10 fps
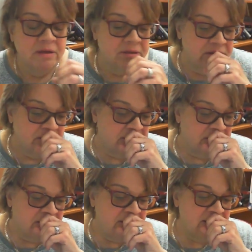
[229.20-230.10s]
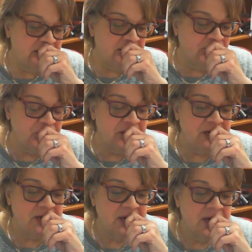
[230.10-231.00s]
And if
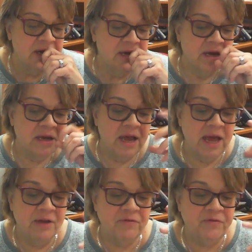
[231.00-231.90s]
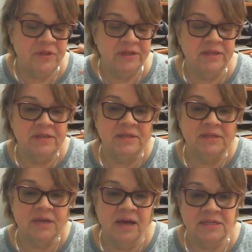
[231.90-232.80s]
we have
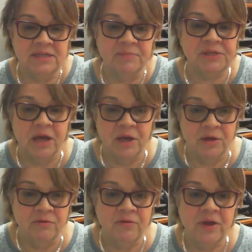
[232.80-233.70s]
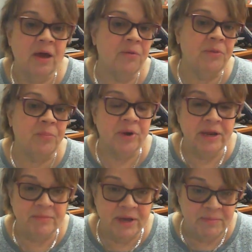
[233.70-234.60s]
these concepts of how the
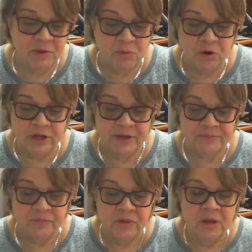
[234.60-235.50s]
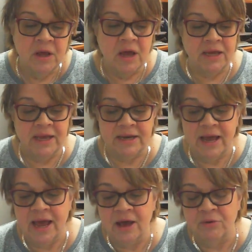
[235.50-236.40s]
brain might be working, again,
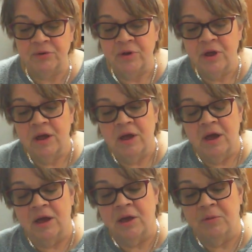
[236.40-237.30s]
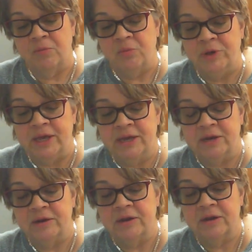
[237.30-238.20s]
how we
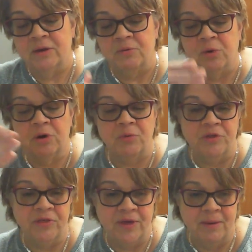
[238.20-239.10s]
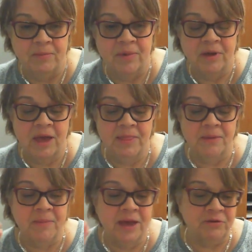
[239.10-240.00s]
can work with them, and
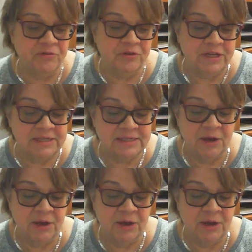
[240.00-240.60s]
the mindfulness,